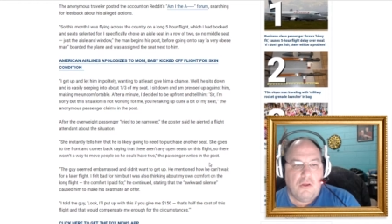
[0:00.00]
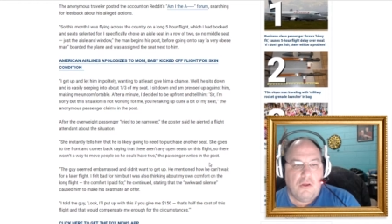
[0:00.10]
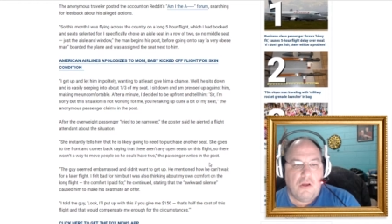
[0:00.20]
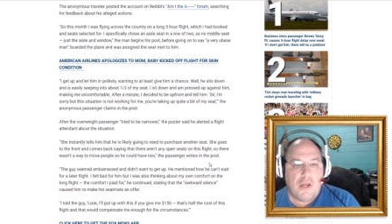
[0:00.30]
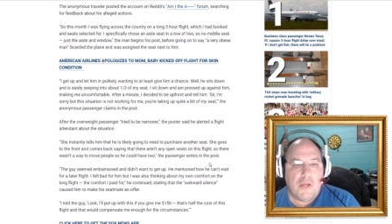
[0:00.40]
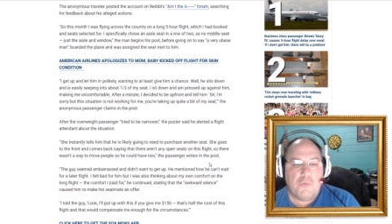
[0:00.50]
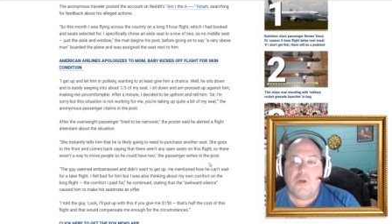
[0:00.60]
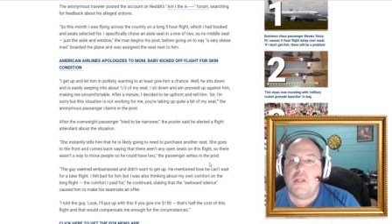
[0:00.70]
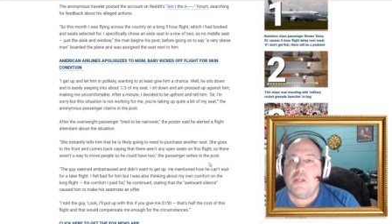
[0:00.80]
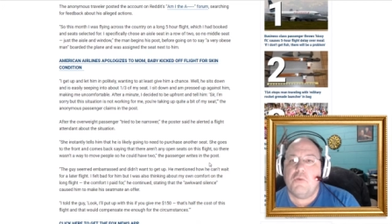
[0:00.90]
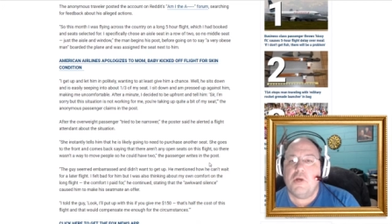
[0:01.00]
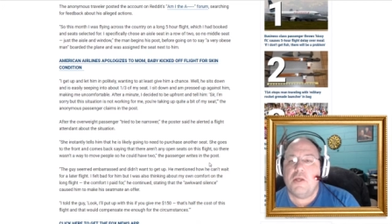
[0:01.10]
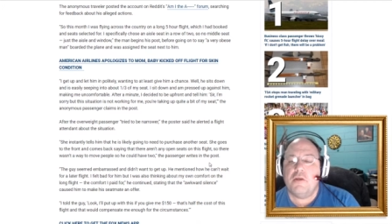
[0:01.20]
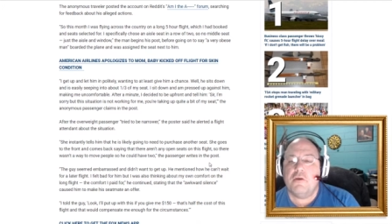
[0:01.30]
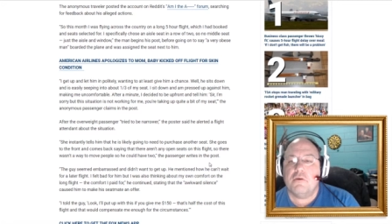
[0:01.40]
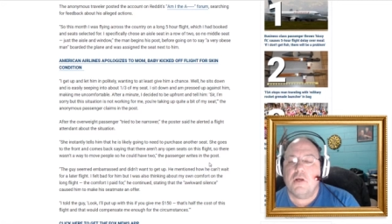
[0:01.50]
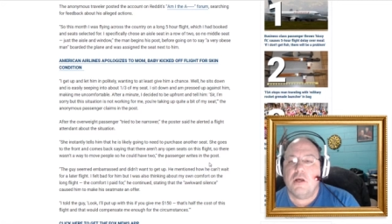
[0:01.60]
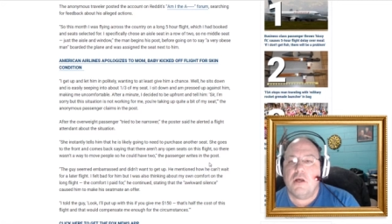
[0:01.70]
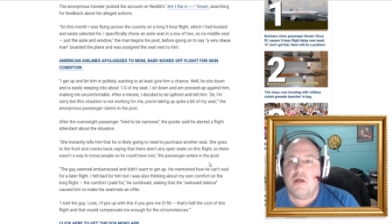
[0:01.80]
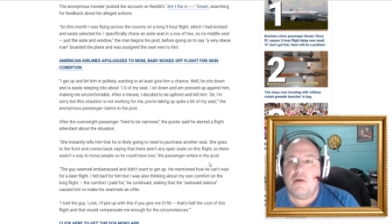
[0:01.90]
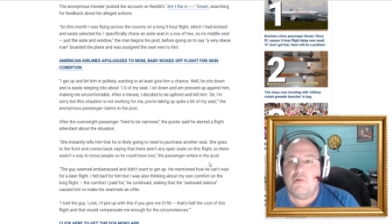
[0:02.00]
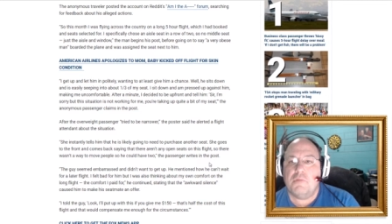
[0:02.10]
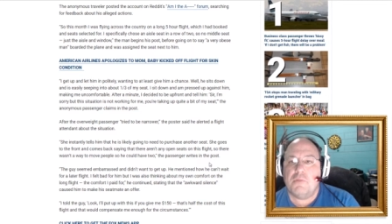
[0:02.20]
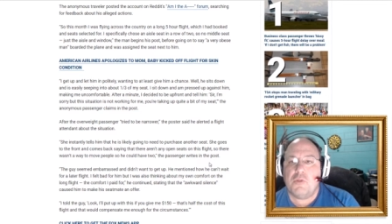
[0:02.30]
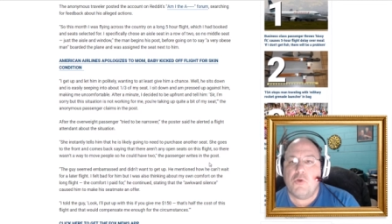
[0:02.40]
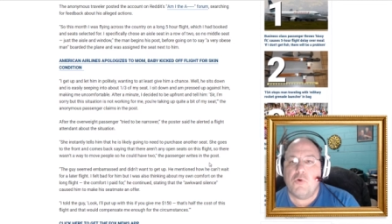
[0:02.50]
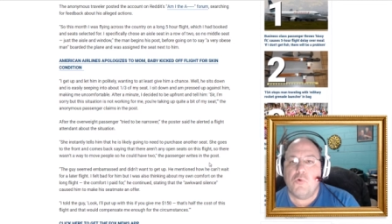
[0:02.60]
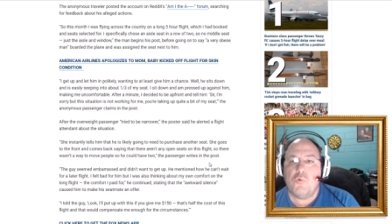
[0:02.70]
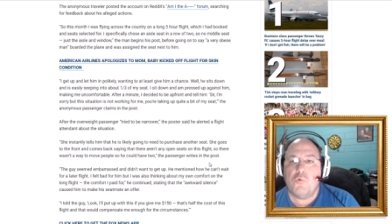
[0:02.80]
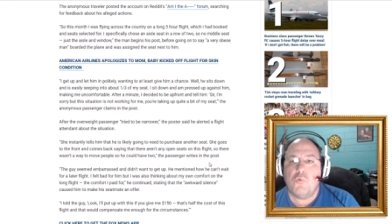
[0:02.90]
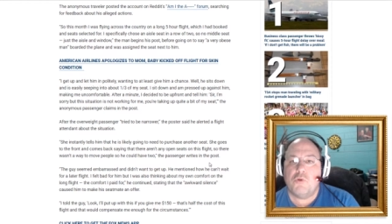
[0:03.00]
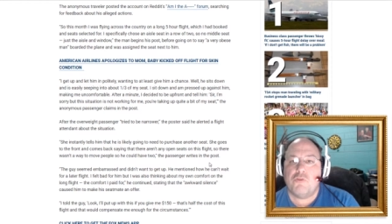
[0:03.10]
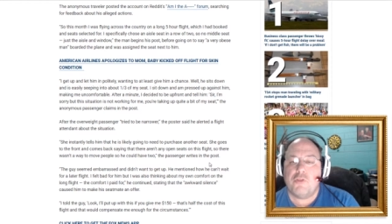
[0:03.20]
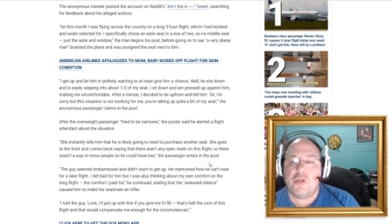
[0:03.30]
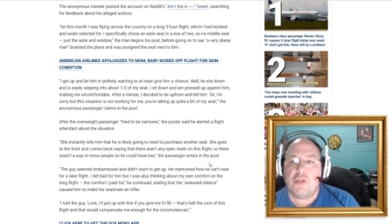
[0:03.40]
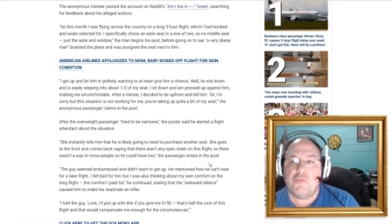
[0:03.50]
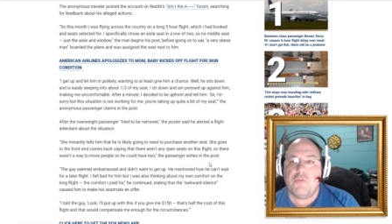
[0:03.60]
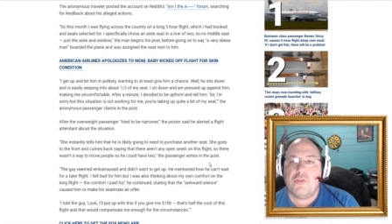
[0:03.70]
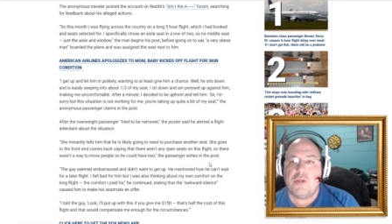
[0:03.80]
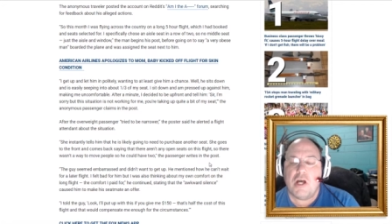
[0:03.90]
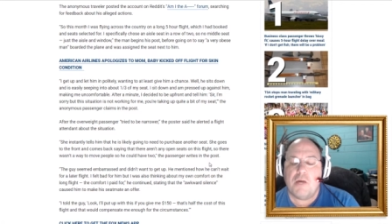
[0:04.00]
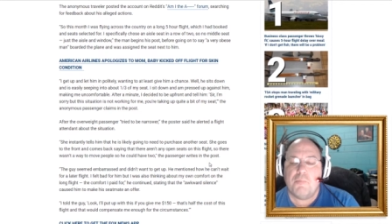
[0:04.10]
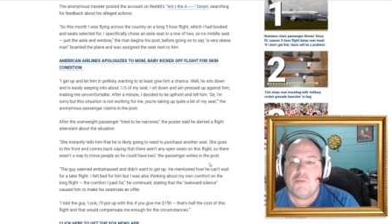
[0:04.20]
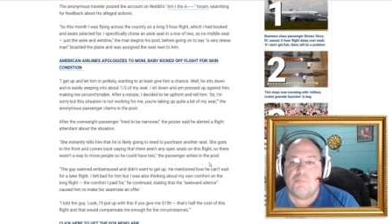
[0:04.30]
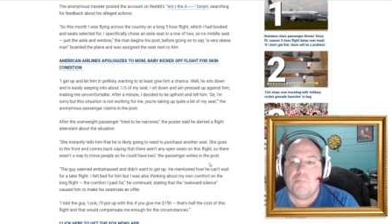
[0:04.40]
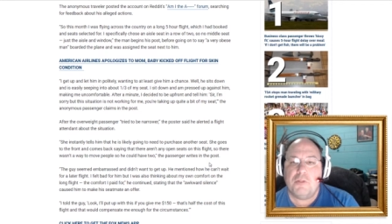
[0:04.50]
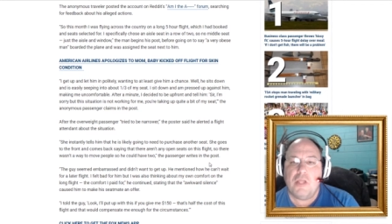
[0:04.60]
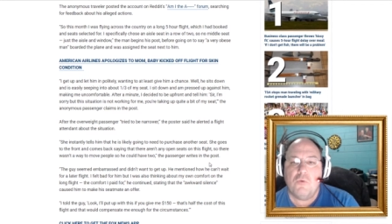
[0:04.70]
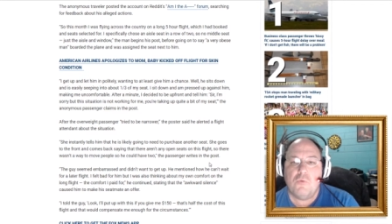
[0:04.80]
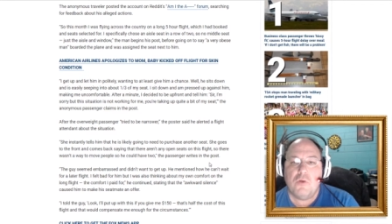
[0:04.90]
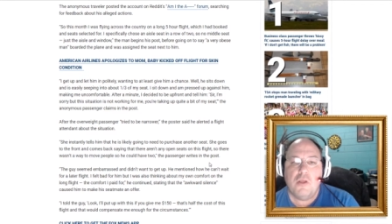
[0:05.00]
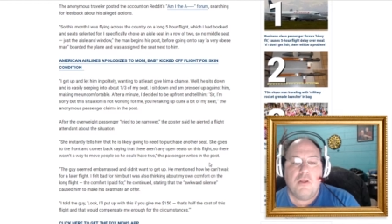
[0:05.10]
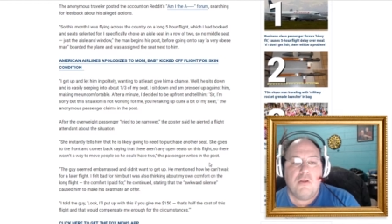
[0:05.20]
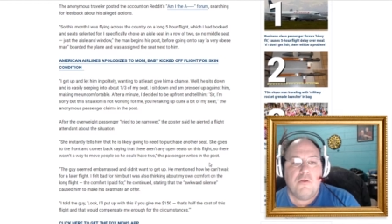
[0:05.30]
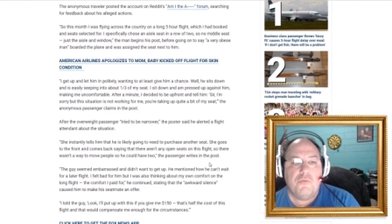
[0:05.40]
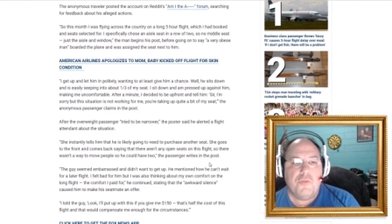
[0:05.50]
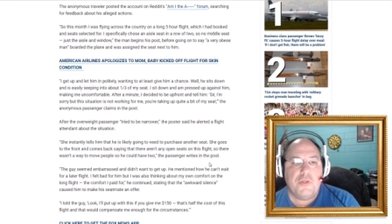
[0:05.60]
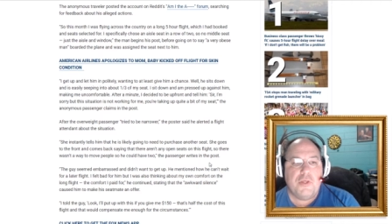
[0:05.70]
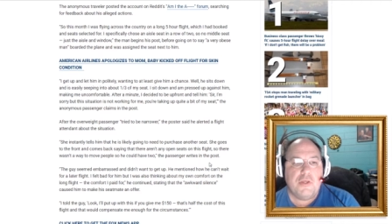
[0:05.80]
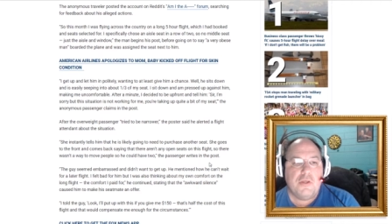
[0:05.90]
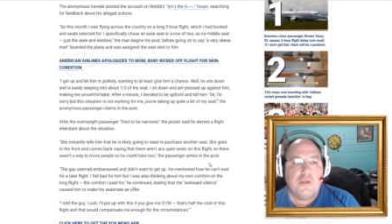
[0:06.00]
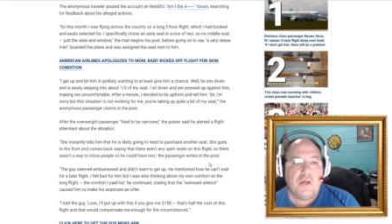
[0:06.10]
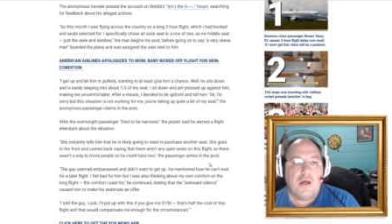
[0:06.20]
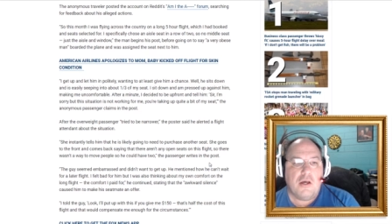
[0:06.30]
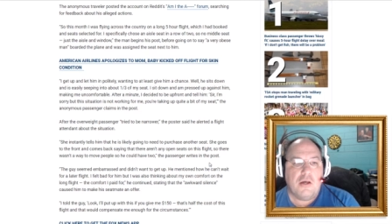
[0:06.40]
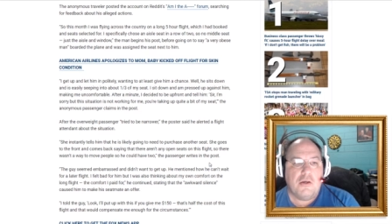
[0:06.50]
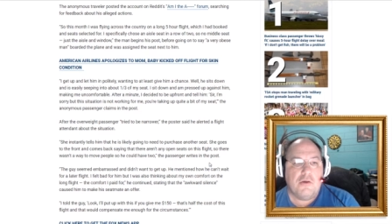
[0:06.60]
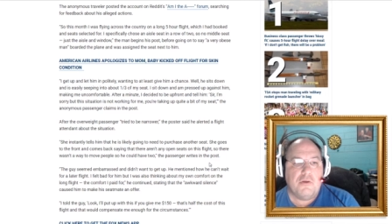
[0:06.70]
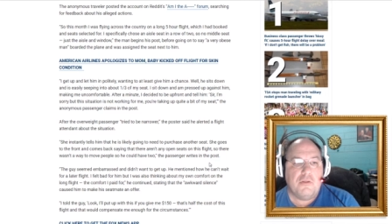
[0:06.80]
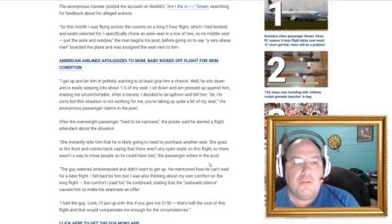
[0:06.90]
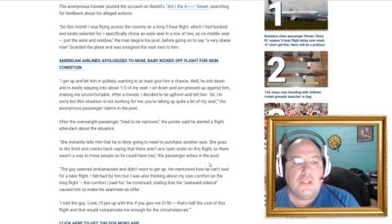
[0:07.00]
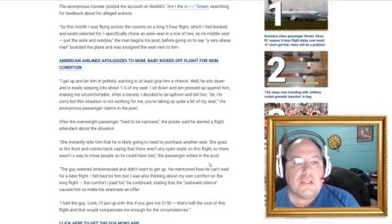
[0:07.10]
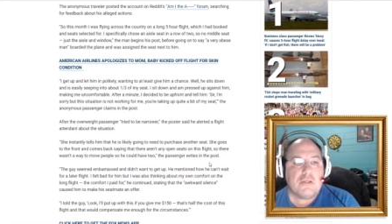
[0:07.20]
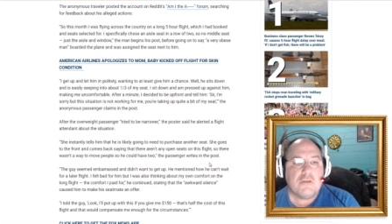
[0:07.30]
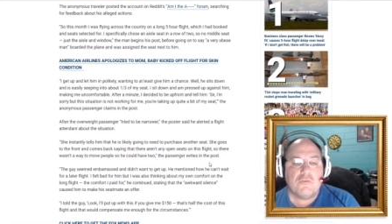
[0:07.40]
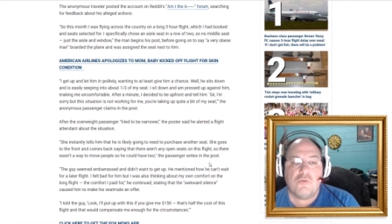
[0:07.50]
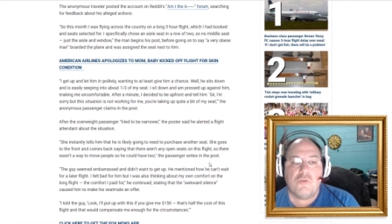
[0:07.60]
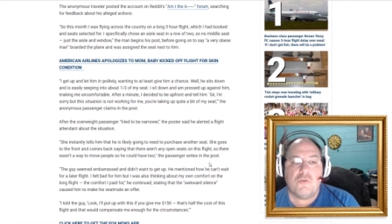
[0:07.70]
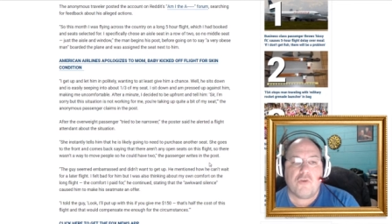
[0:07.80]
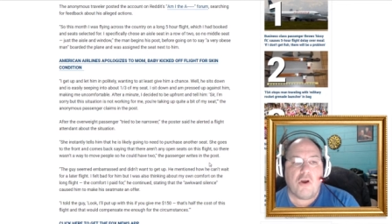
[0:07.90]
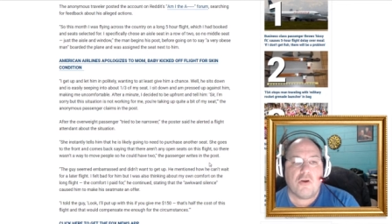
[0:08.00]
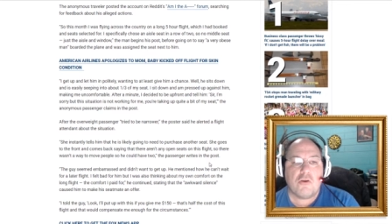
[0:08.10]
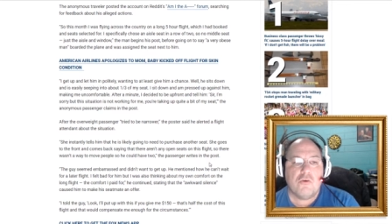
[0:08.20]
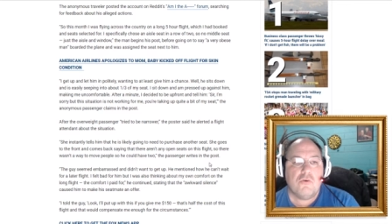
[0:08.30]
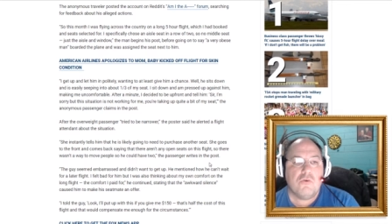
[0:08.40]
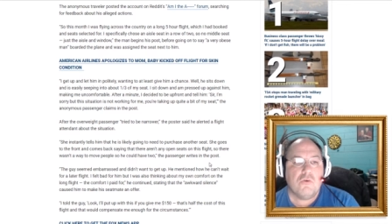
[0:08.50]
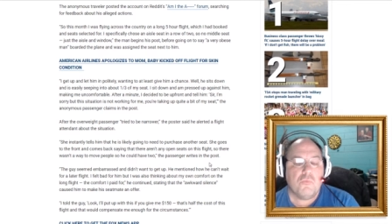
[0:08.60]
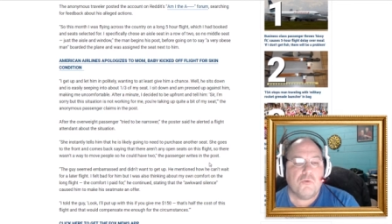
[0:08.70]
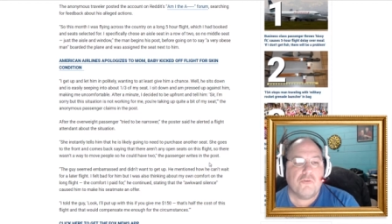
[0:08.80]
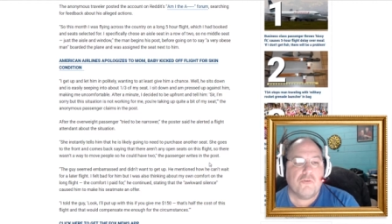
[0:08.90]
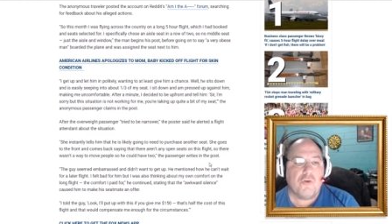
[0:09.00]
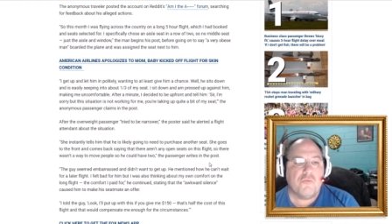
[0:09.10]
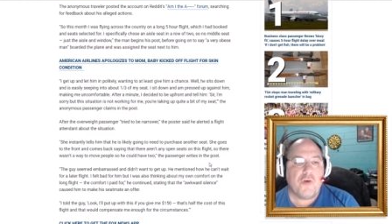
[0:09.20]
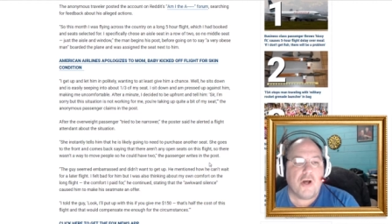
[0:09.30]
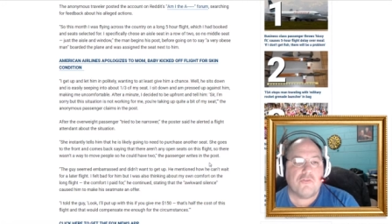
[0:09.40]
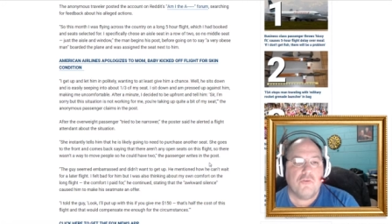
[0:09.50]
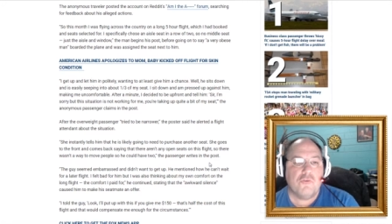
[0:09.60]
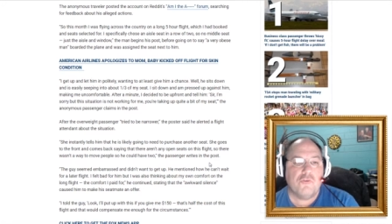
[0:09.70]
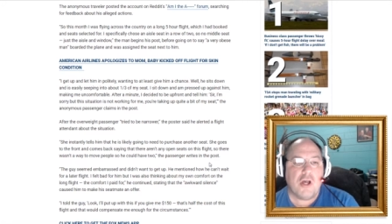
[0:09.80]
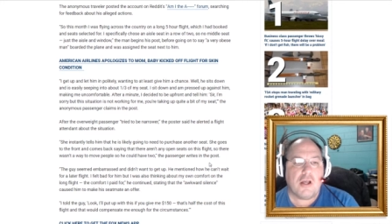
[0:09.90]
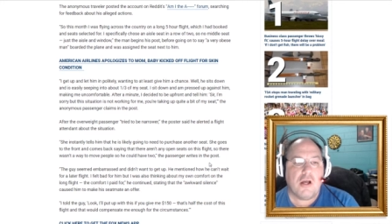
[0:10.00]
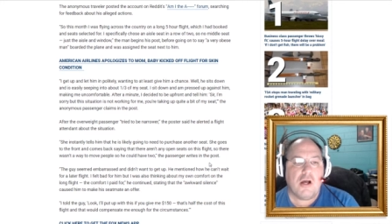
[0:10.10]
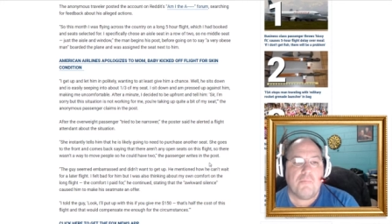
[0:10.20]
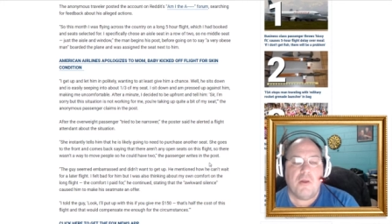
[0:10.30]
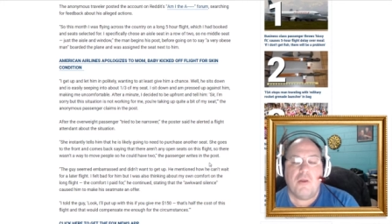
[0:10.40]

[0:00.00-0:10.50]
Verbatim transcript: All right. Well, anyway, um, let me know what you think in the comments below. The uh, link to this article, which is on foxnews.com,